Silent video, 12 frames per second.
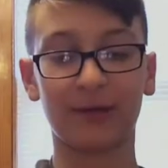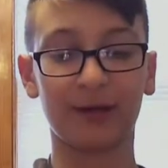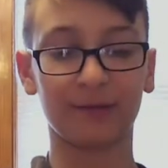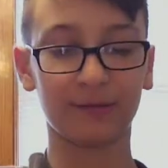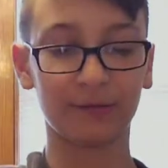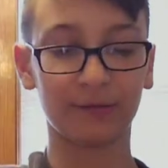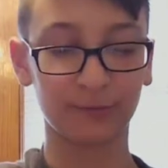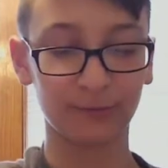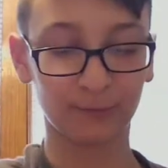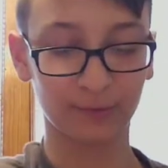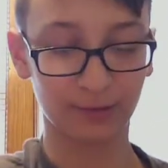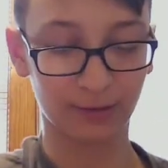Can't do it
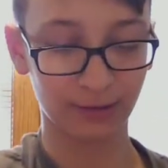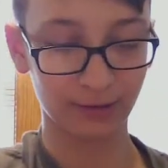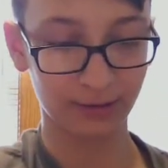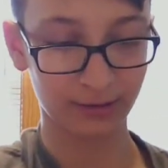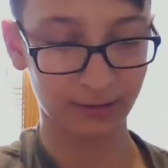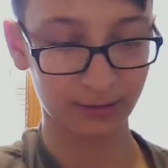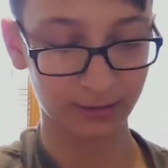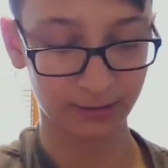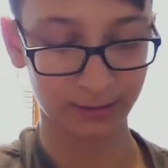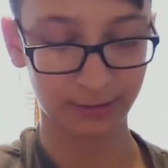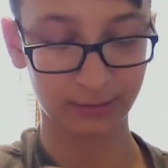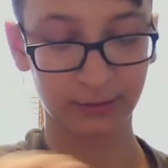with one card.
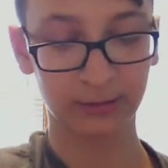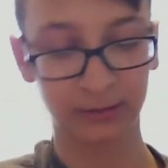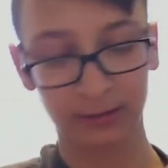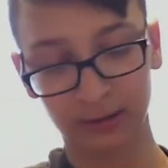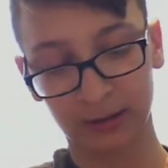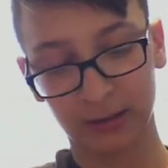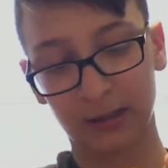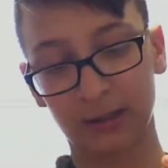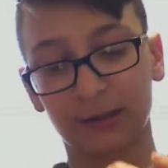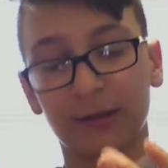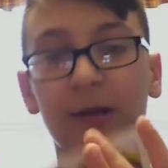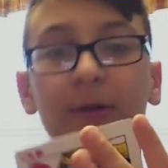
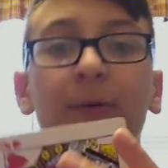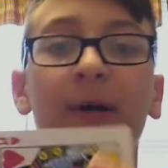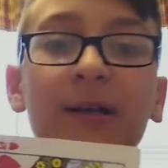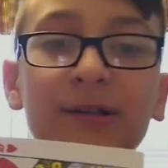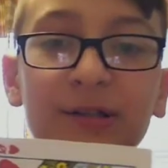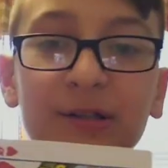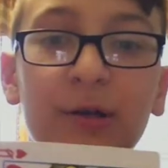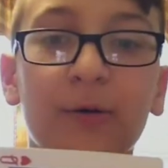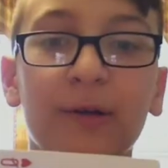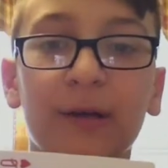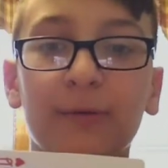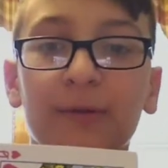And another way is just
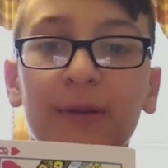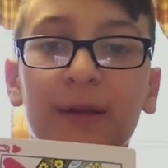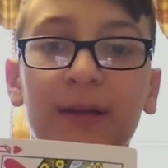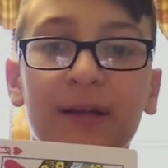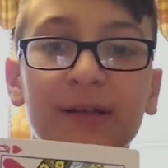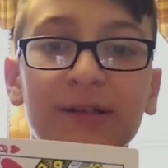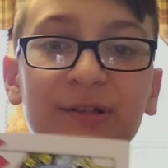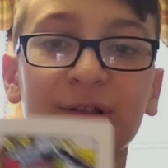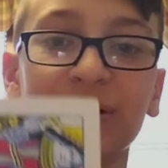holding it with like, cause